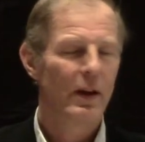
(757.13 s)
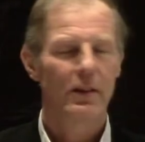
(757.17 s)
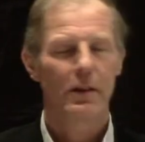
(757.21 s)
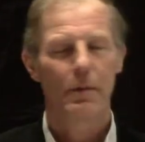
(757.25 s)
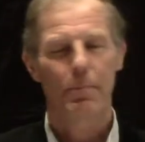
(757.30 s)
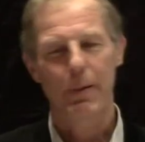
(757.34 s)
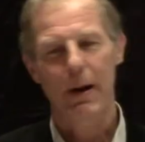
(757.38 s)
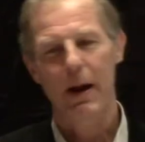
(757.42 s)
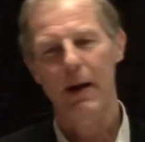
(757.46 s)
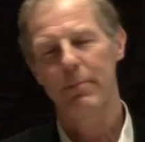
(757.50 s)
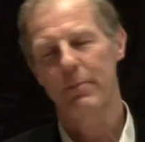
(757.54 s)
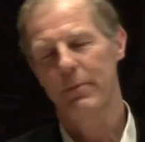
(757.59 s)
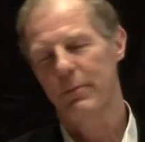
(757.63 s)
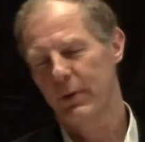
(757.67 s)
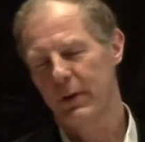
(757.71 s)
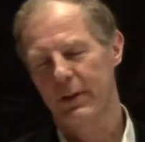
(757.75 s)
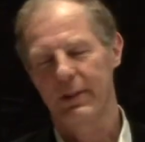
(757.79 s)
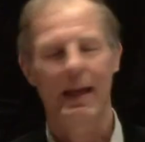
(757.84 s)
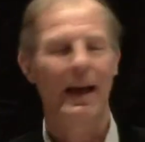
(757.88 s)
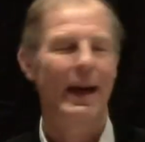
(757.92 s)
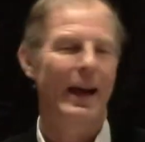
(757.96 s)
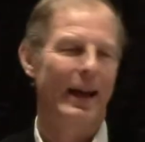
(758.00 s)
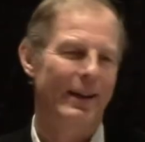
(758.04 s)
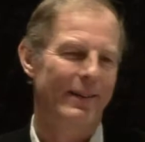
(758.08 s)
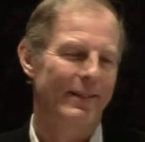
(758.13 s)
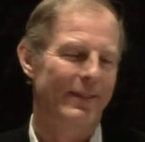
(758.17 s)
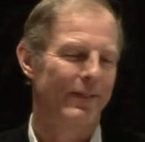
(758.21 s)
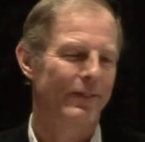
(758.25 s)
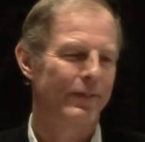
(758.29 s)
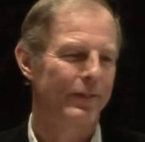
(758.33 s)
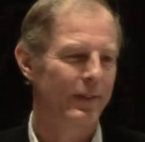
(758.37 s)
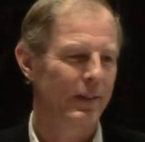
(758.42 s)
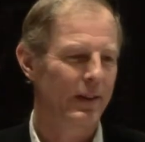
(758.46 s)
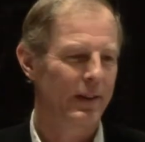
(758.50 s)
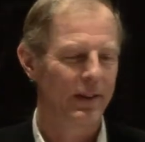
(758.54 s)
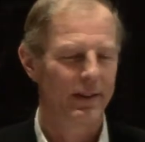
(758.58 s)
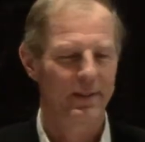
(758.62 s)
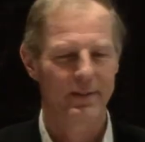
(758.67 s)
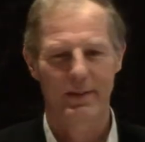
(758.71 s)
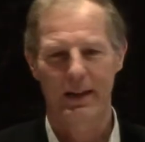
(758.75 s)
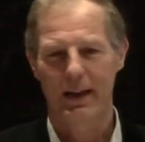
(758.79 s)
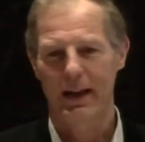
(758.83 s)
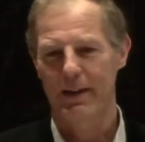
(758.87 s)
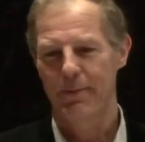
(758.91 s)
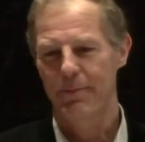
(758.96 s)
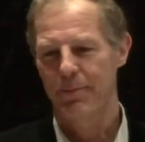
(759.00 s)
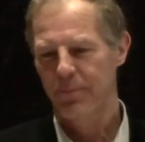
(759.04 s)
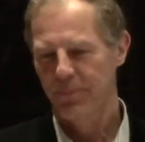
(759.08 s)
The problem with that is
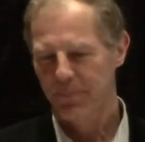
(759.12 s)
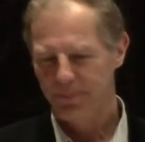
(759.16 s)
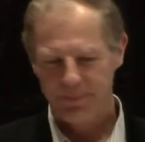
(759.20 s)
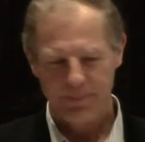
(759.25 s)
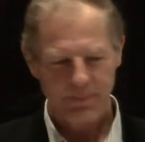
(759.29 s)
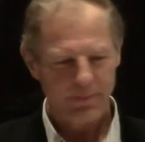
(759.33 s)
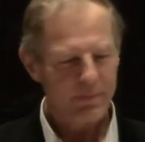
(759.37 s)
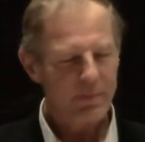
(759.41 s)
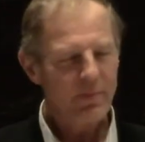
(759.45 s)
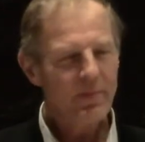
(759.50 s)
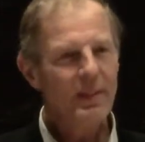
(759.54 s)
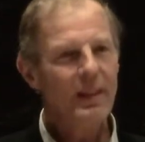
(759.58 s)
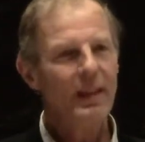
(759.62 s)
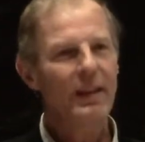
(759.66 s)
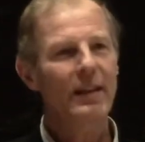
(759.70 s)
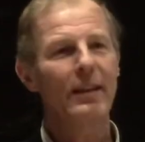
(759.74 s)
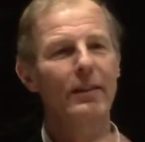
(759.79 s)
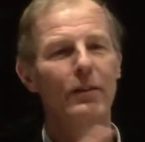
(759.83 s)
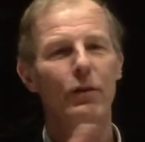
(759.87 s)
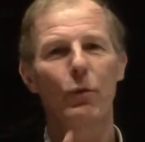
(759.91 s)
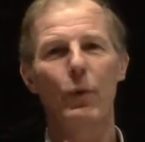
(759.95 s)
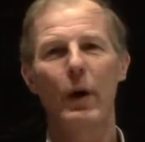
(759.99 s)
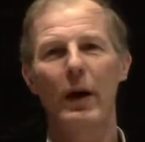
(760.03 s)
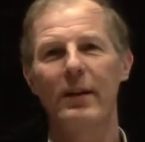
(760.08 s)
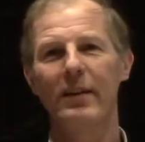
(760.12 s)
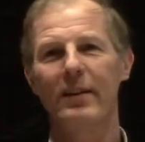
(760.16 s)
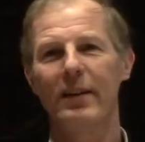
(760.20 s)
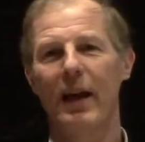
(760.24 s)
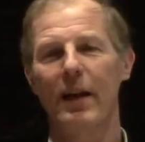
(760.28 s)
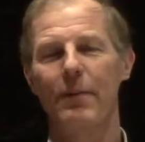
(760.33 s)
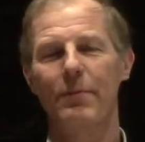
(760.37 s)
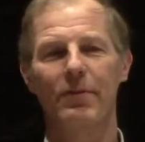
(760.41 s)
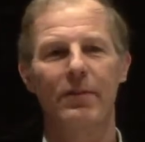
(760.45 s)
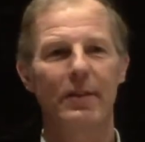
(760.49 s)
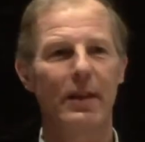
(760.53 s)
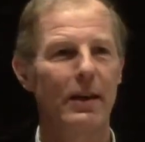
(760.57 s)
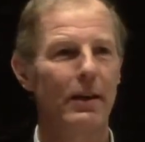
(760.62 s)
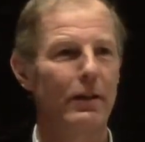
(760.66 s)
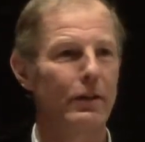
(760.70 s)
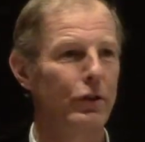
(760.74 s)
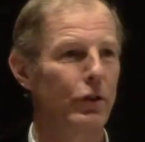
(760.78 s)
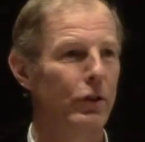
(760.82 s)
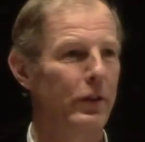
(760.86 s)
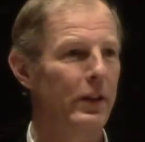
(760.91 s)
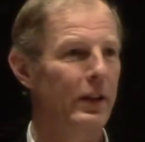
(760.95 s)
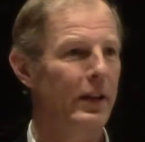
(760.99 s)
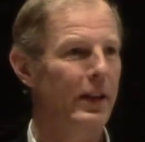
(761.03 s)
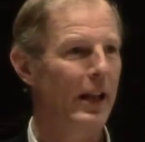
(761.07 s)
that it's a one-time sale
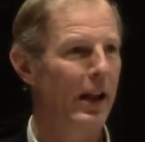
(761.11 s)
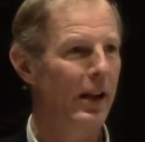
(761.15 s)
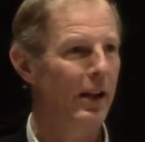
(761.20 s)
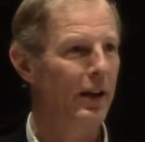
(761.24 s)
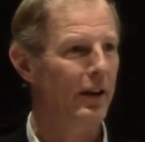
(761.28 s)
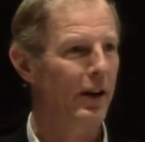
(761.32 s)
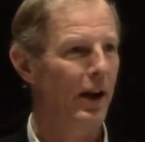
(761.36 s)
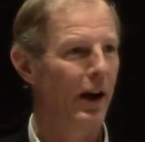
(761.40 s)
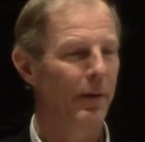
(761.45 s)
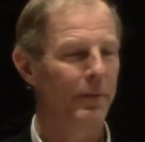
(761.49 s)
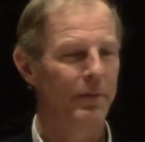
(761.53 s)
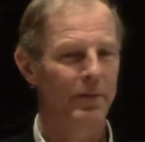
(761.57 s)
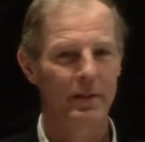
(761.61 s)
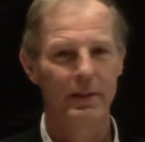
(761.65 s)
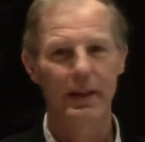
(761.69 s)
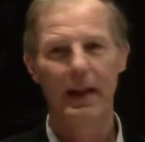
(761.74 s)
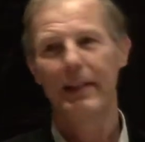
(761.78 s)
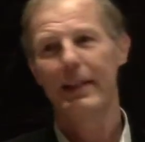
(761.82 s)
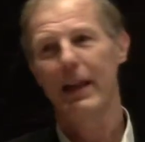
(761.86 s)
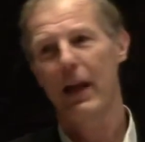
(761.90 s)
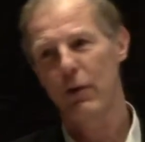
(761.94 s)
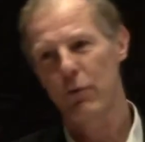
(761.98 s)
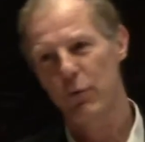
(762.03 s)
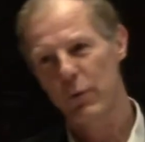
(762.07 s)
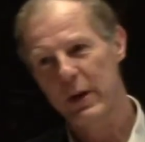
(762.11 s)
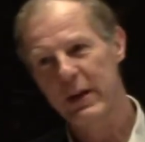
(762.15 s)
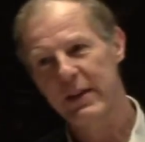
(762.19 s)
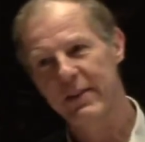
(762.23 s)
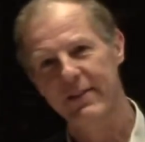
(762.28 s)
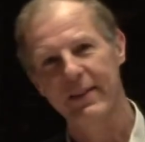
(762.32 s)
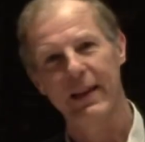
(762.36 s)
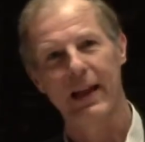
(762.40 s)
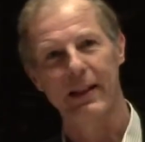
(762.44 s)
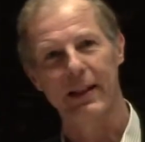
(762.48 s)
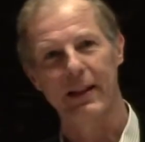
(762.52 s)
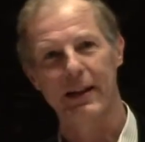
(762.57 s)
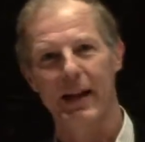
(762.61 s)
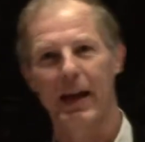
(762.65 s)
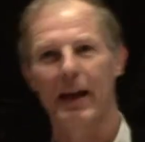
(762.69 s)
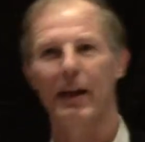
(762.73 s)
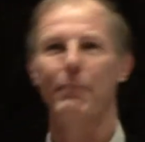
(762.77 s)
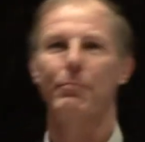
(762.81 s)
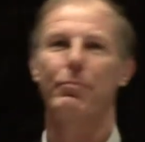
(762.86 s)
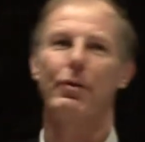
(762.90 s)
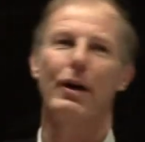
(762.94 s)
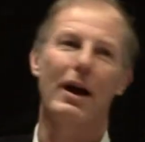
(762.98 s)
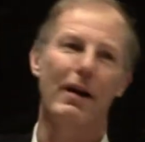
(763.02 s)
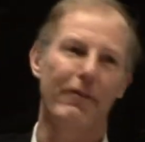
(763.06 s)
to the telecoms, and then they resell it
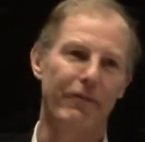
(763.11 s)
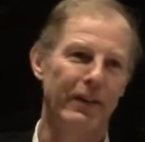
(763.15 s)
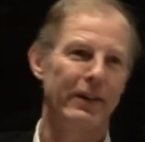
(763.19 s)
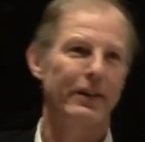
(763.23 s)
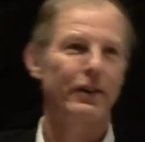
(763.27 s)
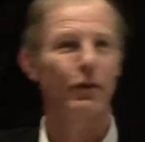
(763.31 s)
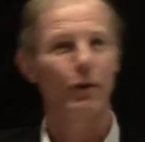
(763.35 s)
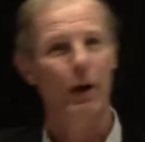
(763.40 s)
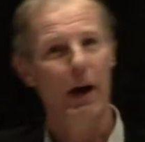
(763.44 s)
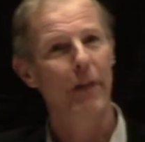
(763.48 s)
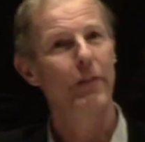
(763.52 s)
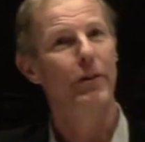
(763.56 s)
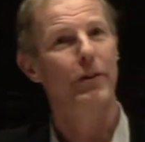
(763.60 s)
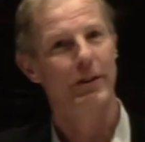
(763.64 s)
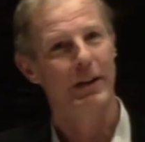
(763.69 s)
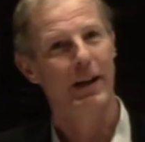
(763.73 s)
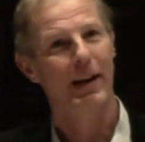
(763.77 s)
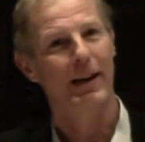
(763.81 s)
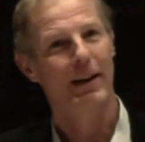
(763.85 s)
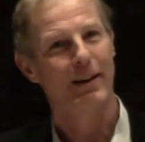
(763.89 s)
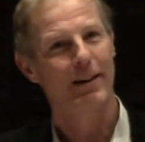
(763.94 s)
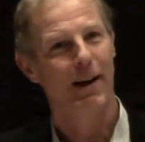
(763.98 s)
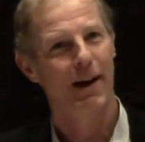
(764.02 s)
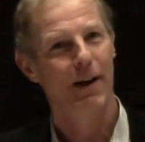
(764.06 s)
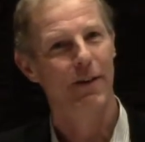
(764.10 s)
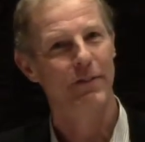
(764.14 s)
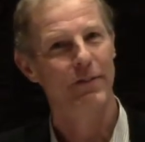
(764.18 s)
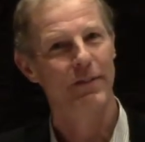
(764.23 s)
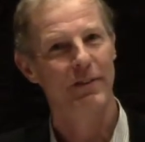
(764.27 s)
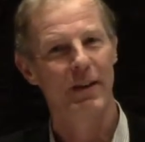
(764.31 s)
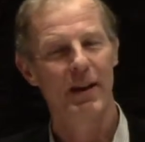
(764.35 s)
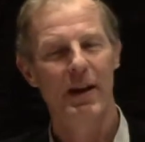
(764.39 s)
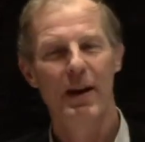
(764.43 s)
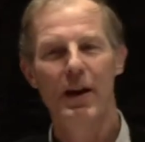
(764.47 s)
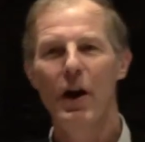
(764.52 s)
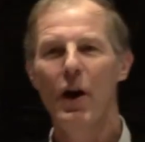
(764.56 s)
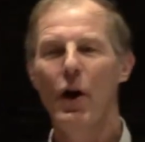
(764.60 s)
at a profit to other telecoms,